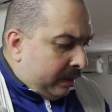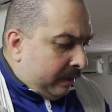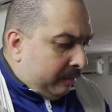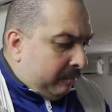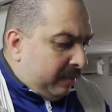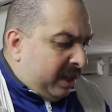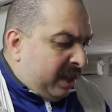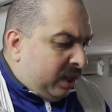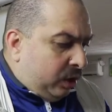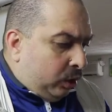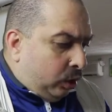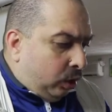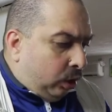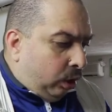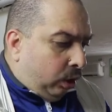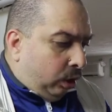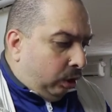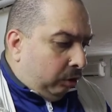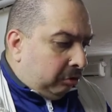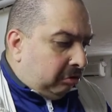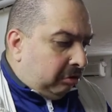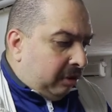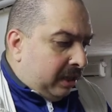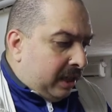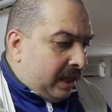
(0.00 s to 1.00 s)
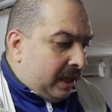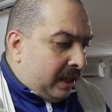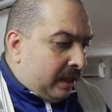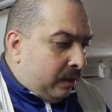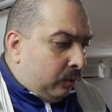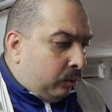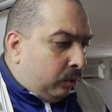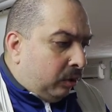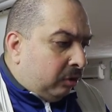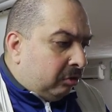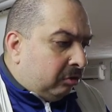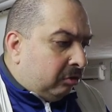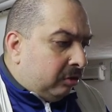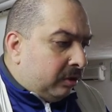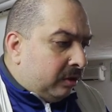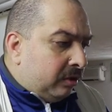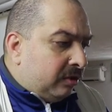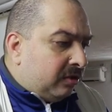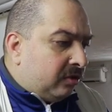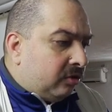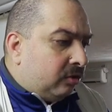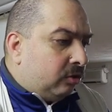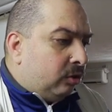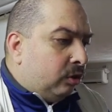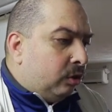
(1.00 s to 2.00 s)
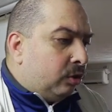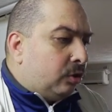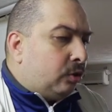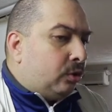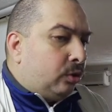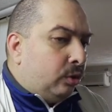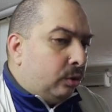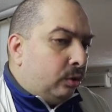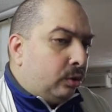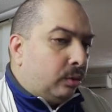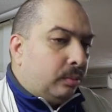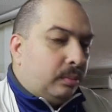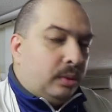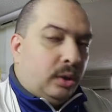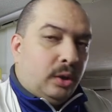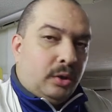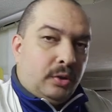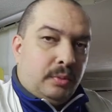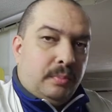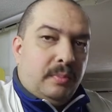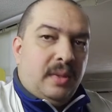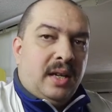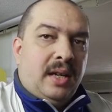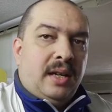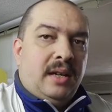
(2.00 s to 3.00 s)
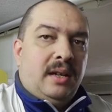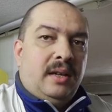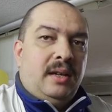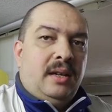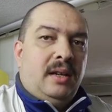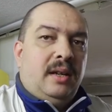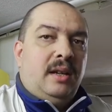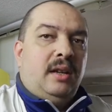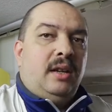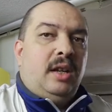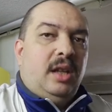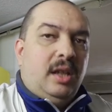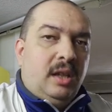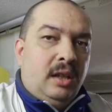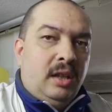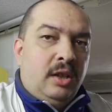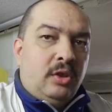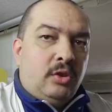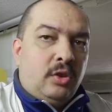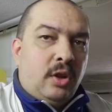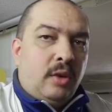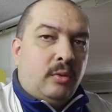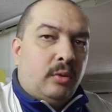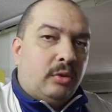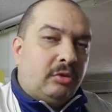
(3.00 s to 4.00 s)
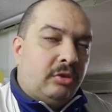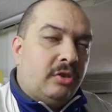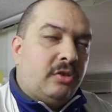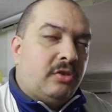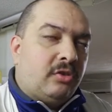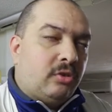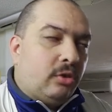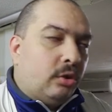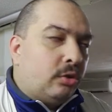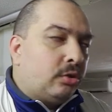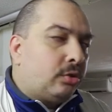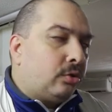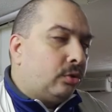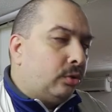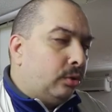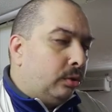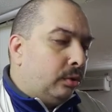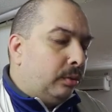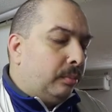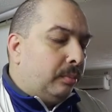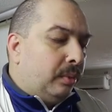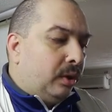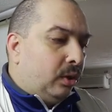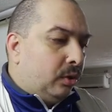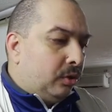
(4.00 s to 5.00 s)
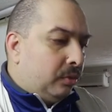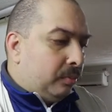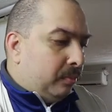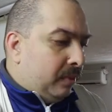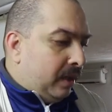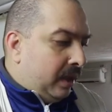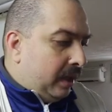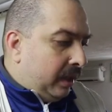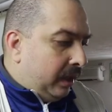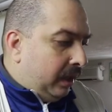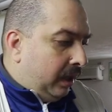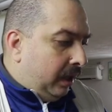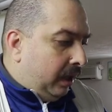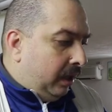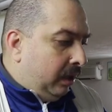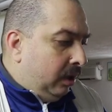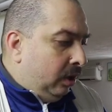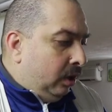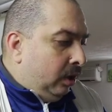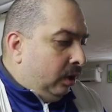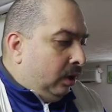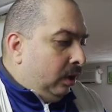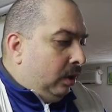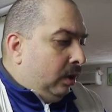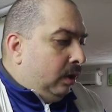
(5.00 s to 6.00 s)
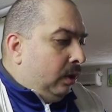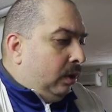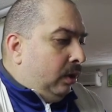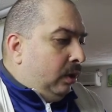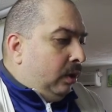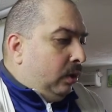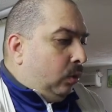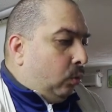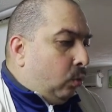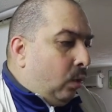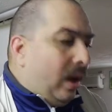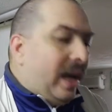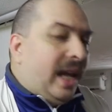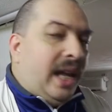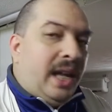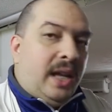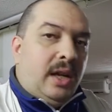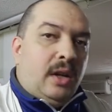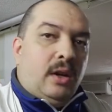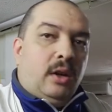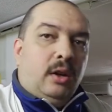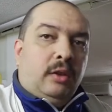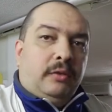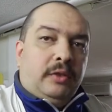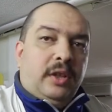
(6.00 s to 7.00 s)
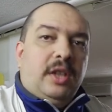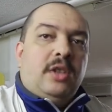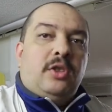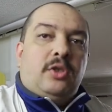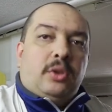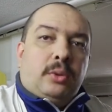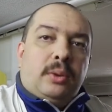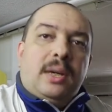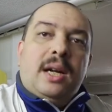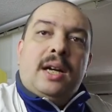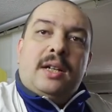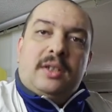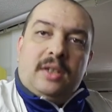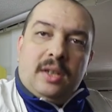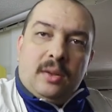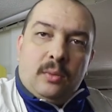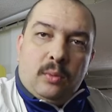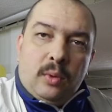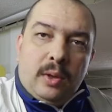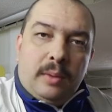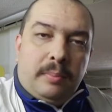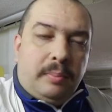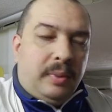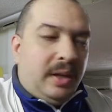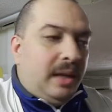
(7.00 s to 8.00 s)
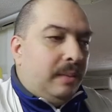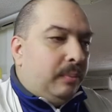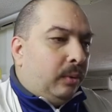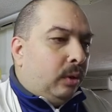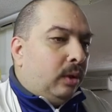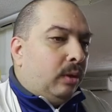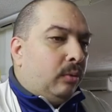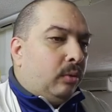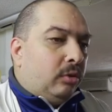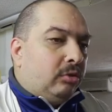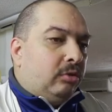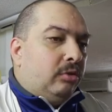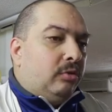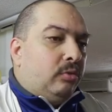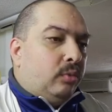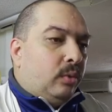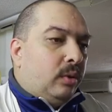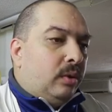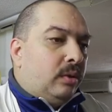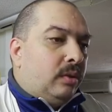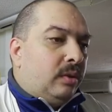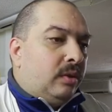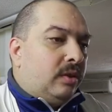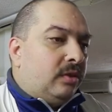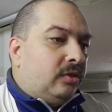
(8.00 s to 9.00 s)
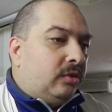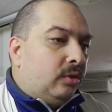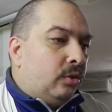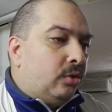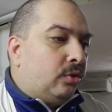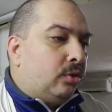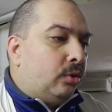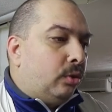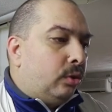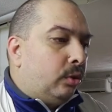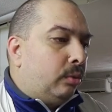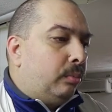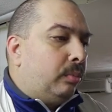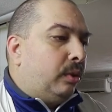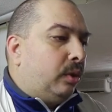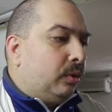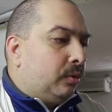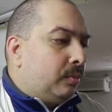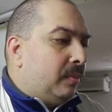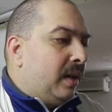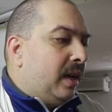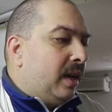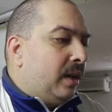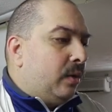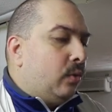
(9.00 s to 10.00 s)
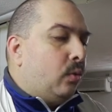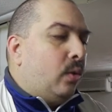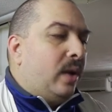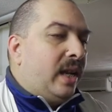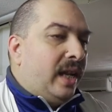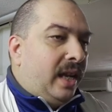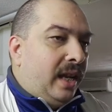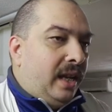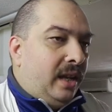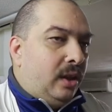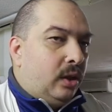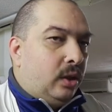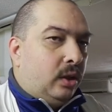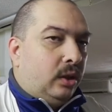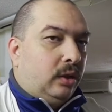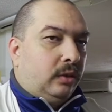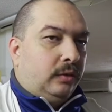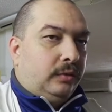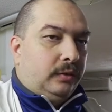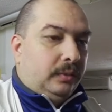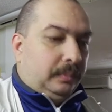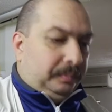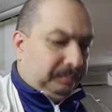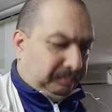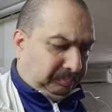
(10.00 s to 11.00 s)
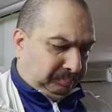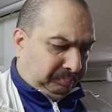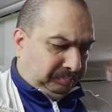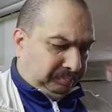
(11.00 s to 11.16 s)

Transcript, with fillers: because I wasn't so sure about my English, I wasn't so sure about my way of interacting with people. I wasn't uh, so sure about my way of um,